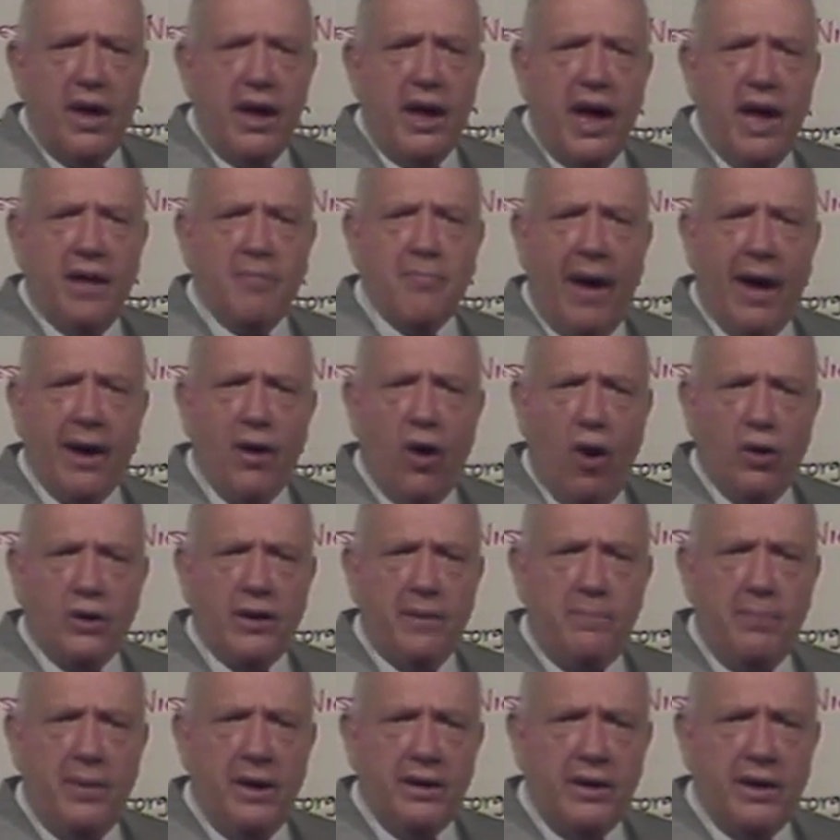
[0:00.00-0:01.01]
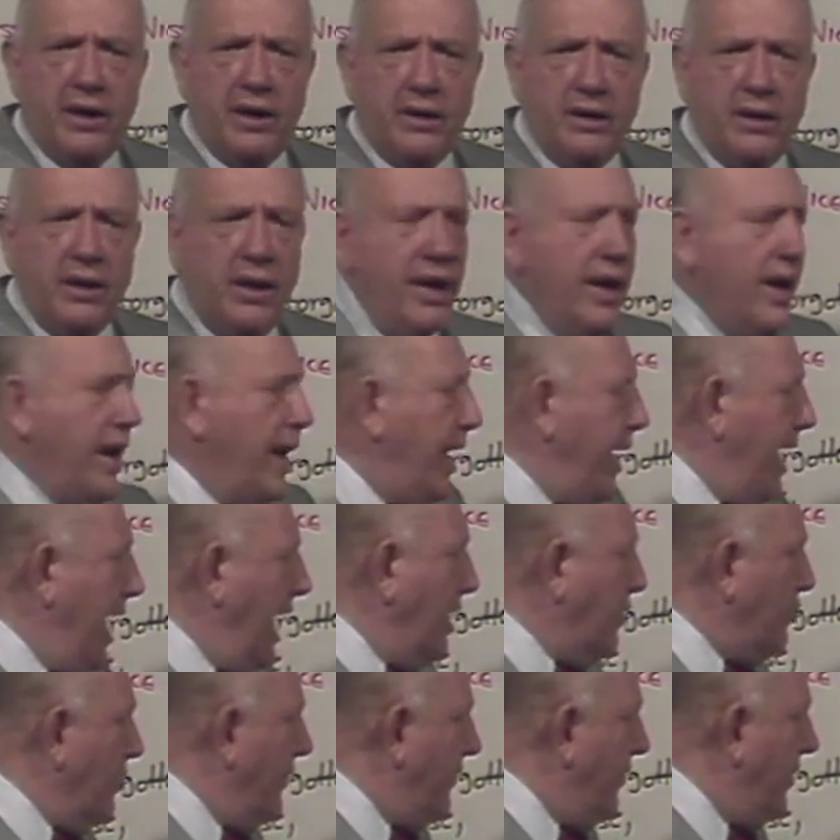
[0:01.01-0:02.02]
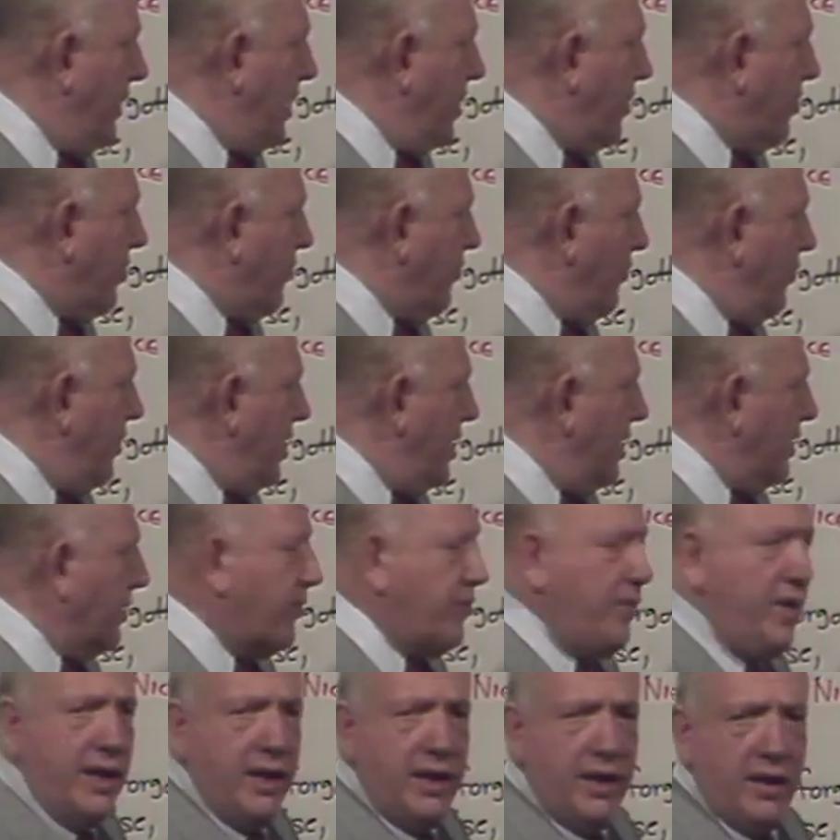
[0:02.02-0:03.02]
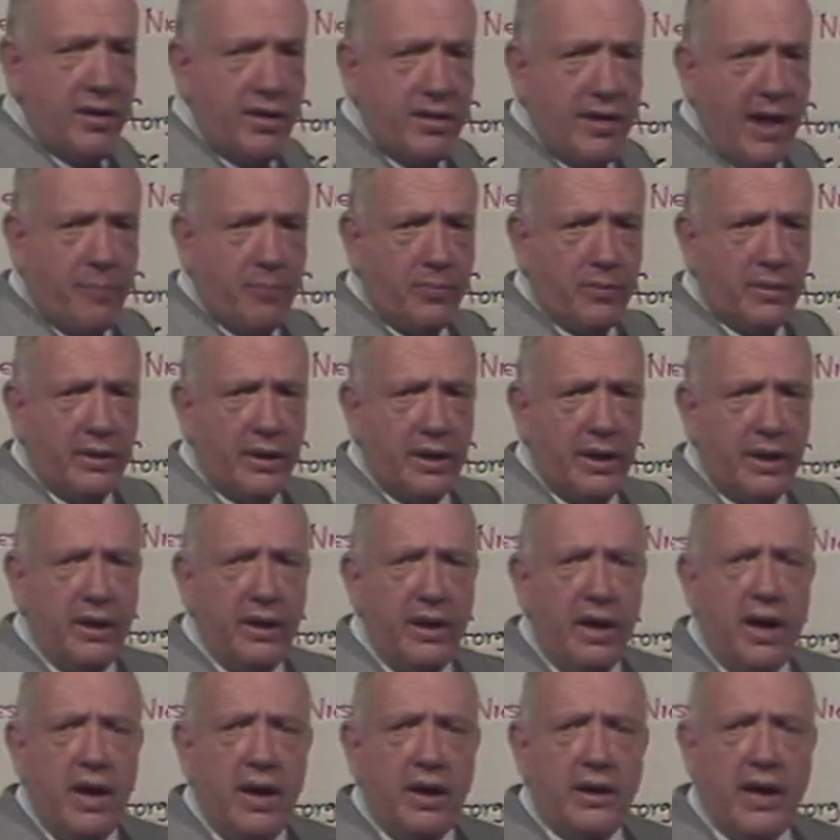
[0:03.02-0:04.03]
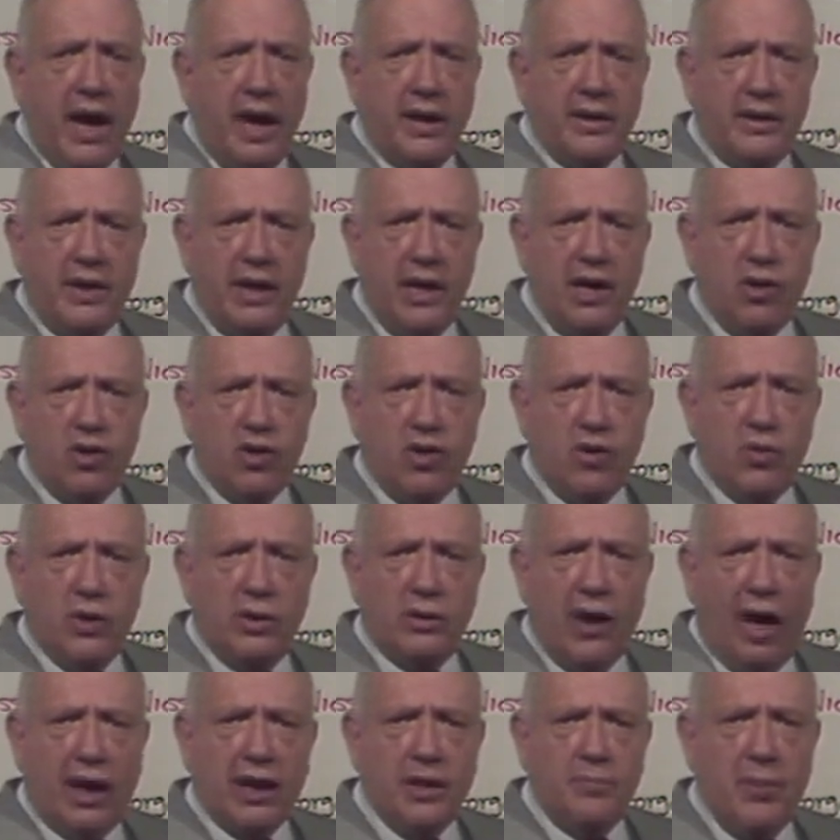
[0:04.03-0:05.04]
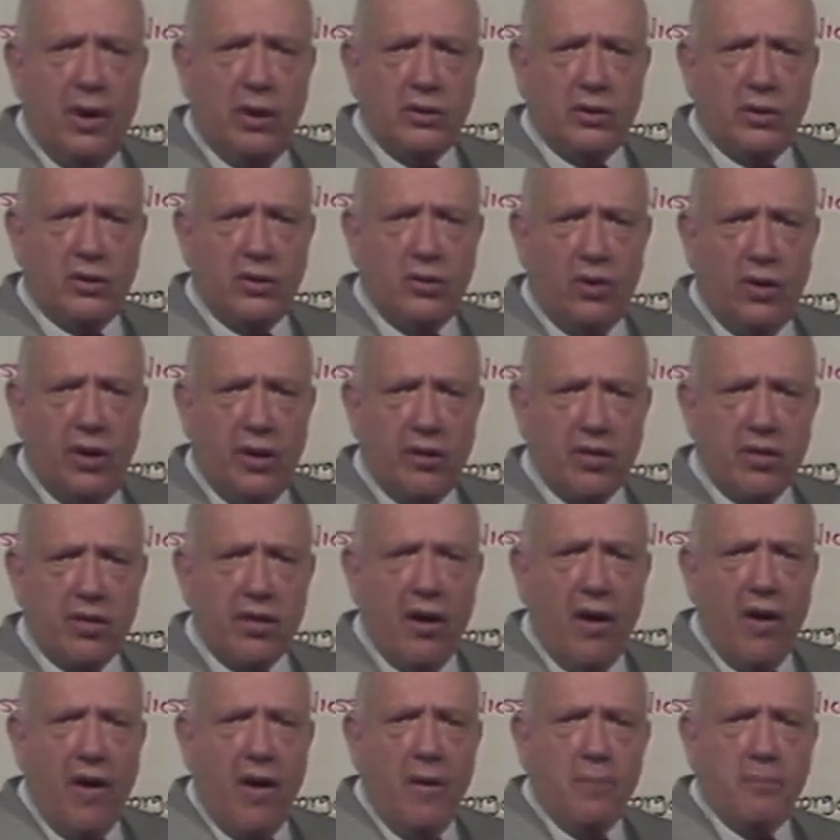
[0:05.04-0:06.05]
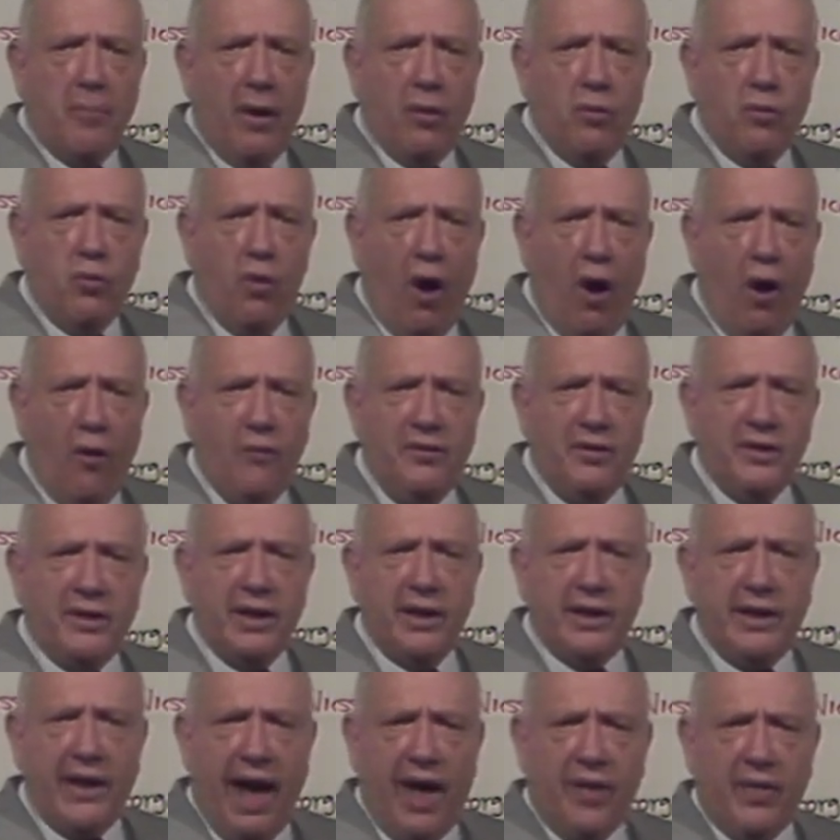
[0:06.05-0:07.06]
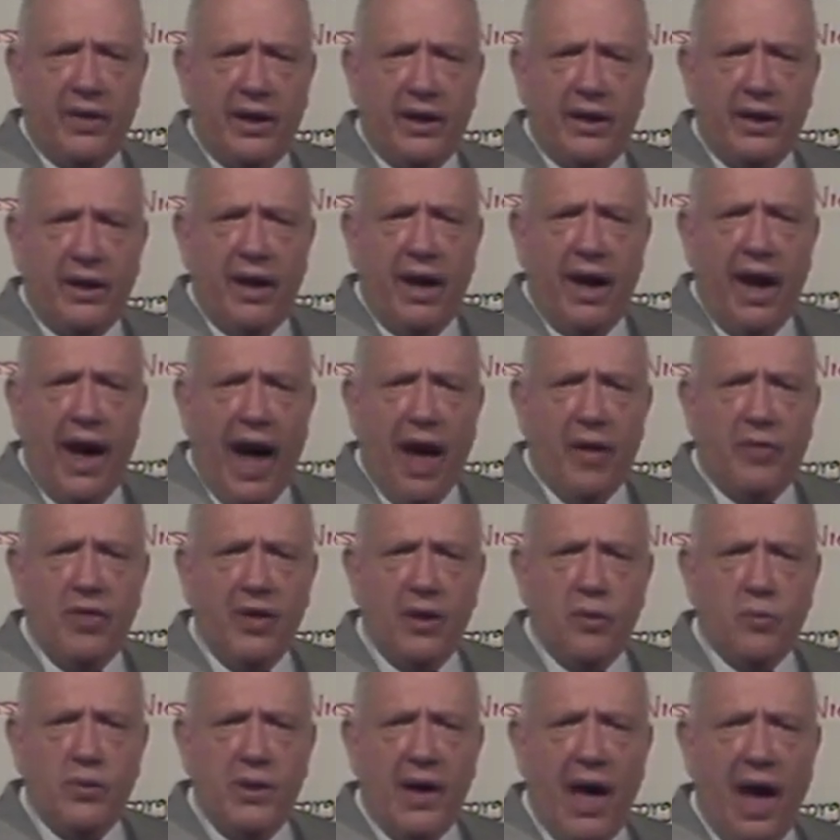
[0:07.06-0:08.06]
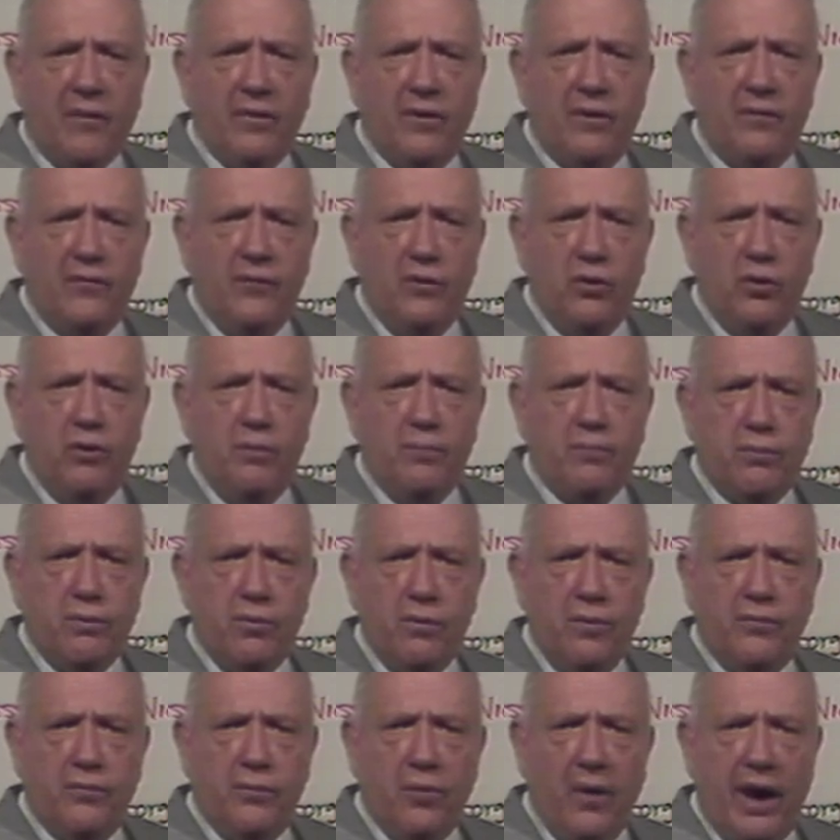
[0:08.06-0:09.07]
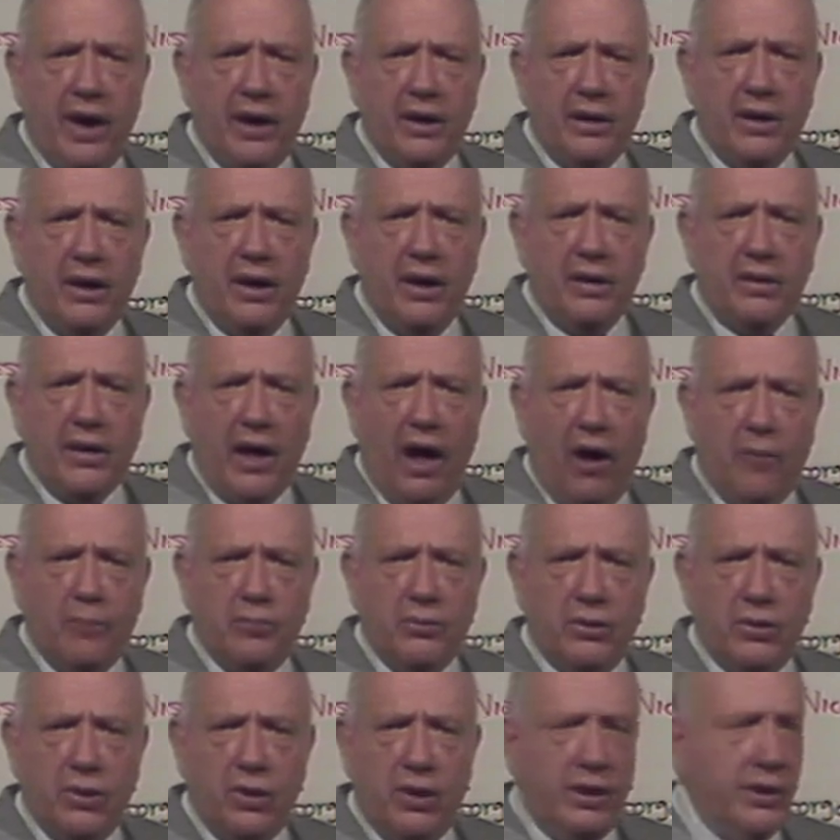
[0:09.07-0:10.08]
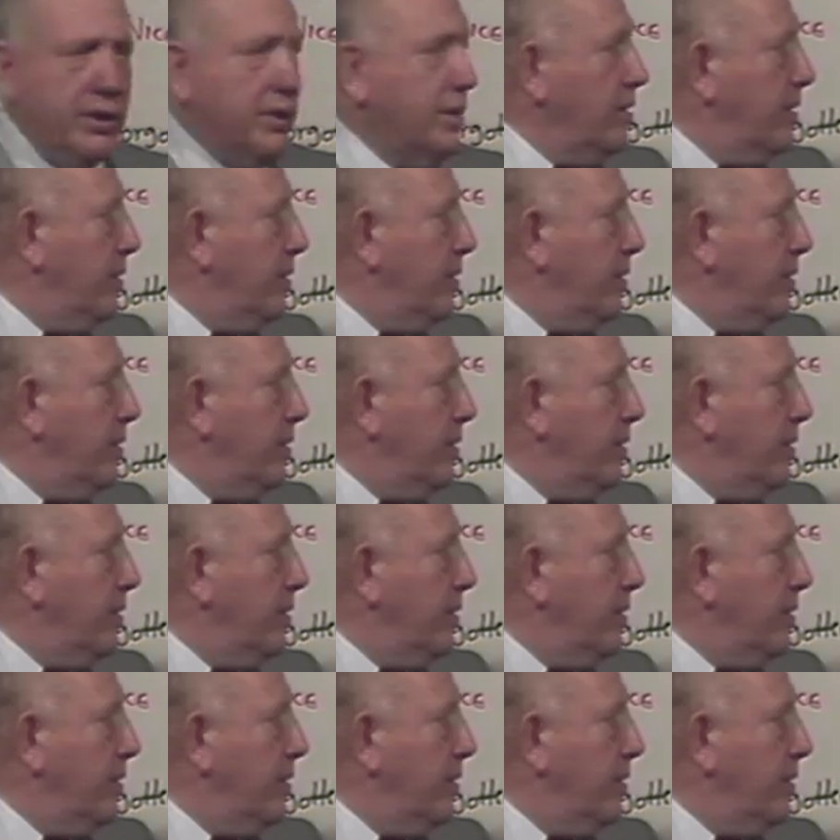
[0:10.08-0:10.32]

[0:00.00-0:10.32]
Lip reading: In my own opinion, each of these three ingredients separately can teach you a lot about the course. But woven together, I think we have a foolproof way to help you learn.